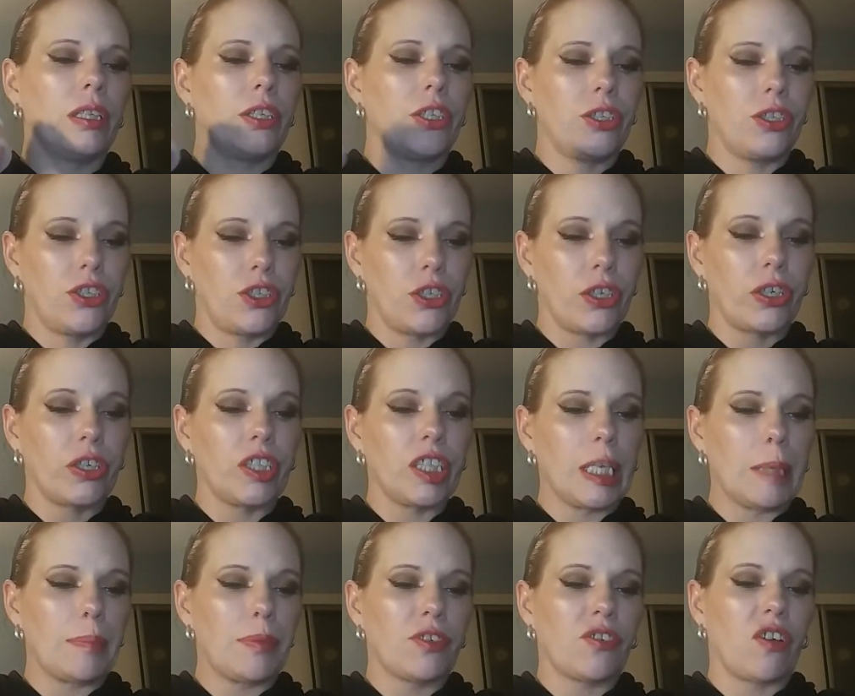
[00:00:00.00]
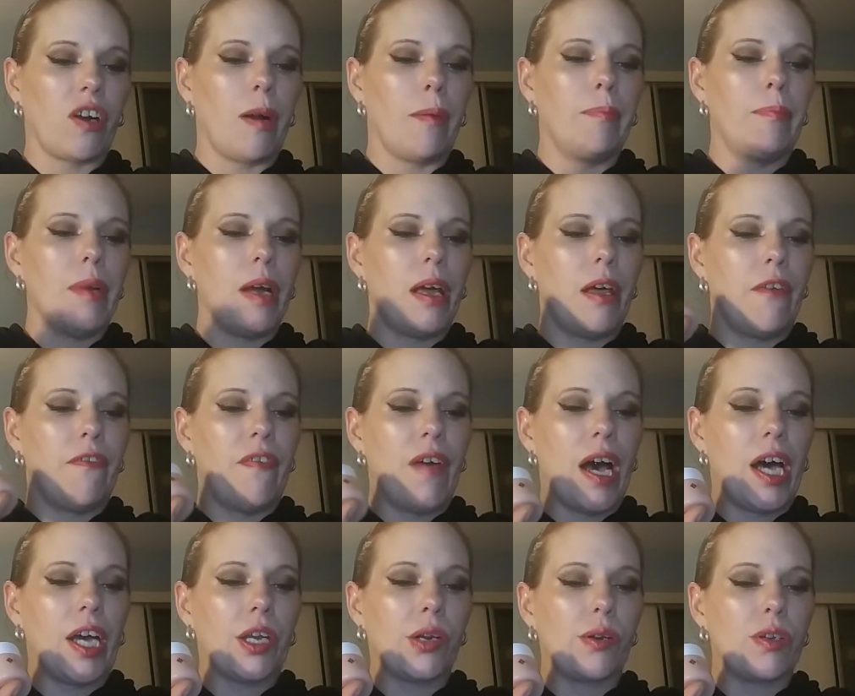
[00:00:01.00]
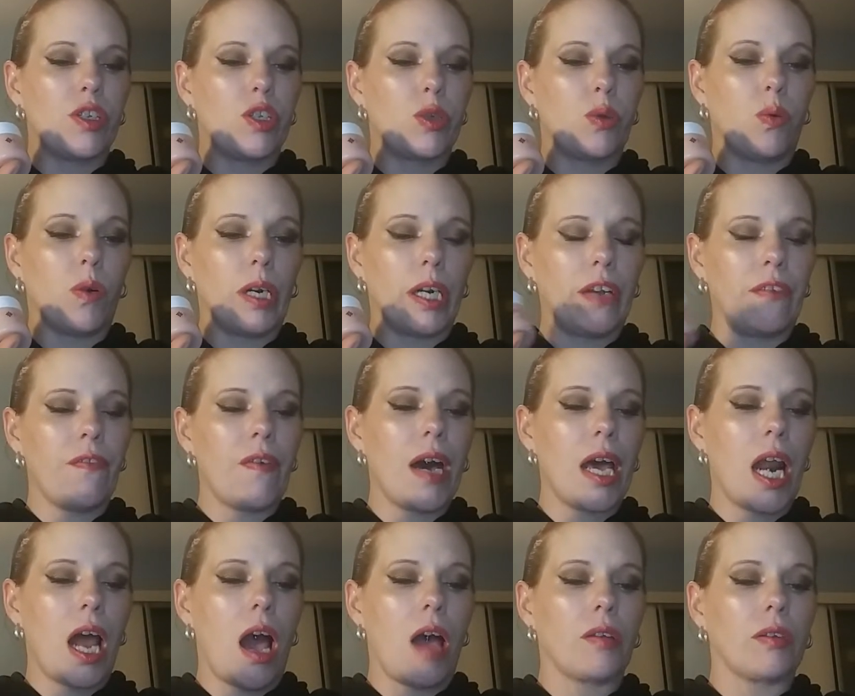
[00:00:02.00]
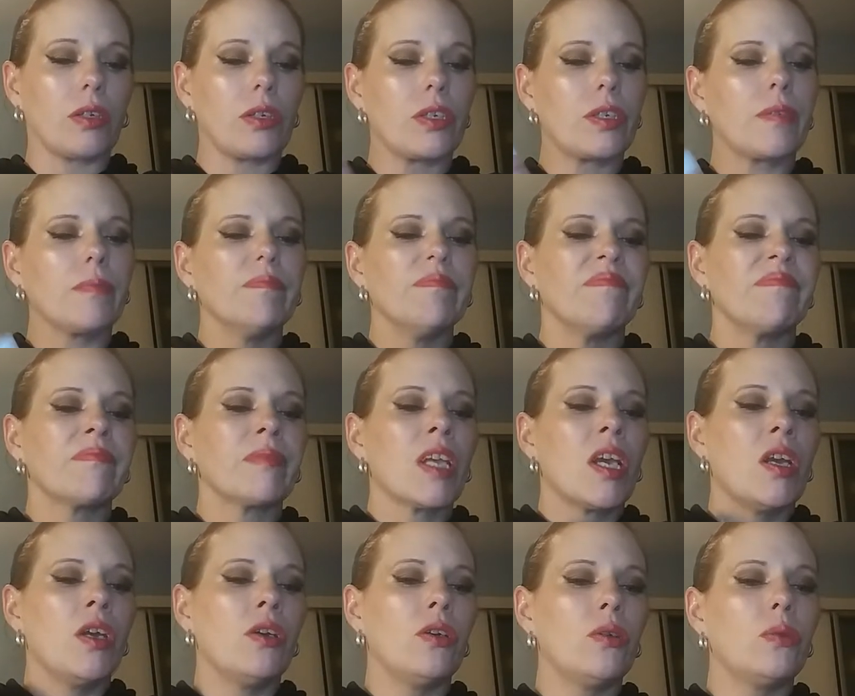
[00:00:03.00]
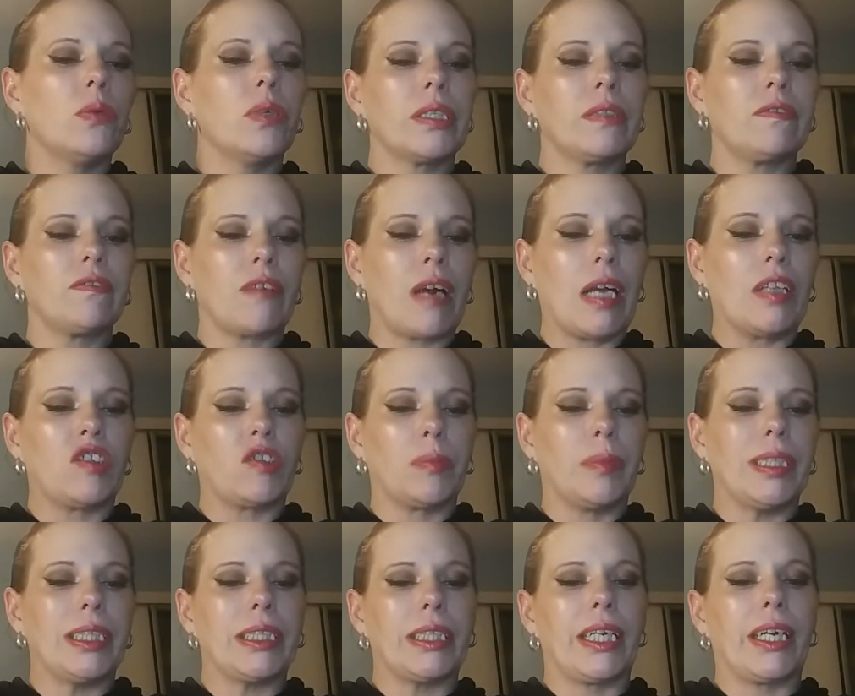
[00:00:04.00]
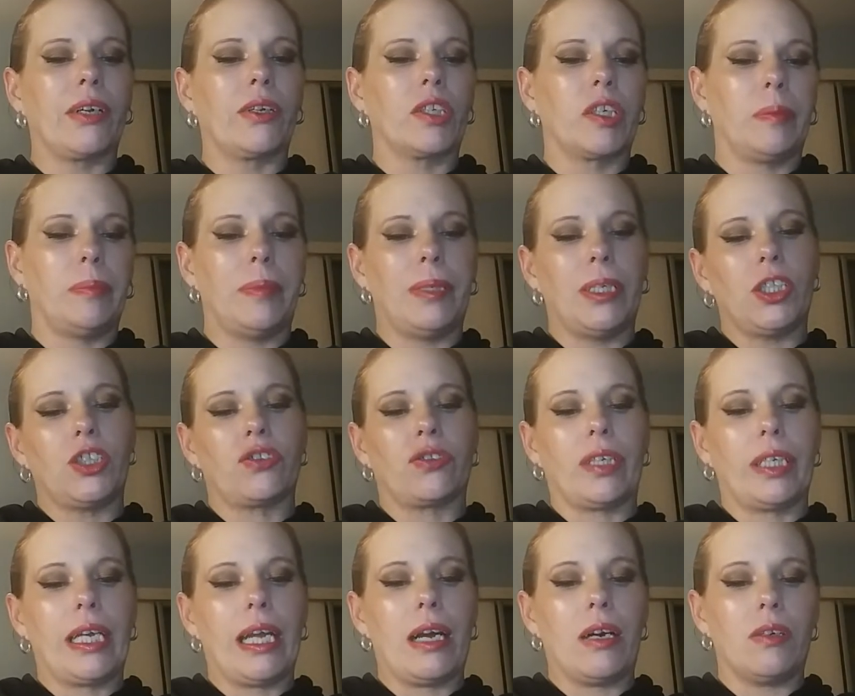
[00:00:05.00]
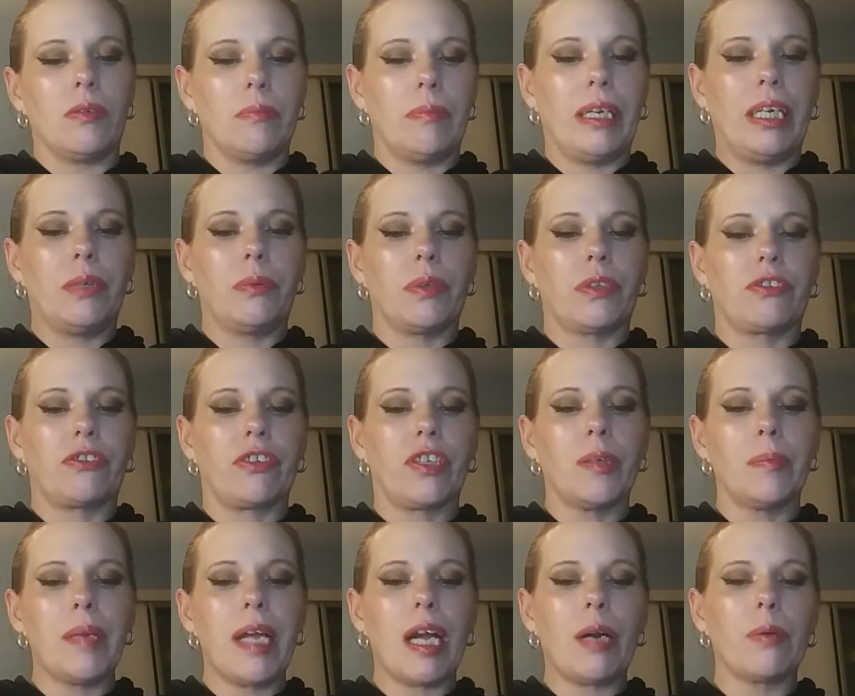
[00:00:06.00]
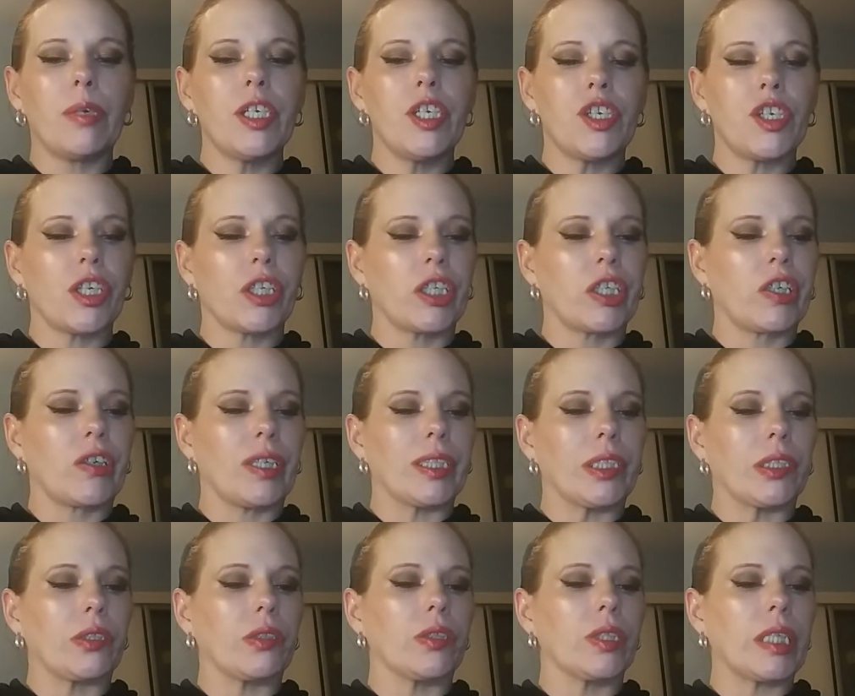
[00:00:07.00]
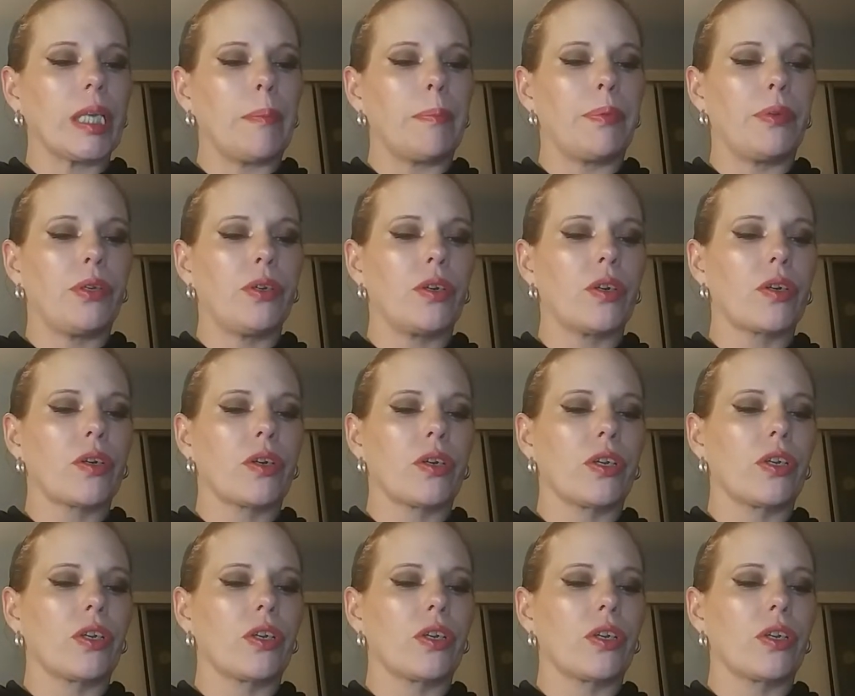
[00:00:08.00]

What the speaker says: Sugar Lip Scrub, a value at $25. Who wouldn't rather be sitting on a beach right now? Made with real Maui sugar crystals and pure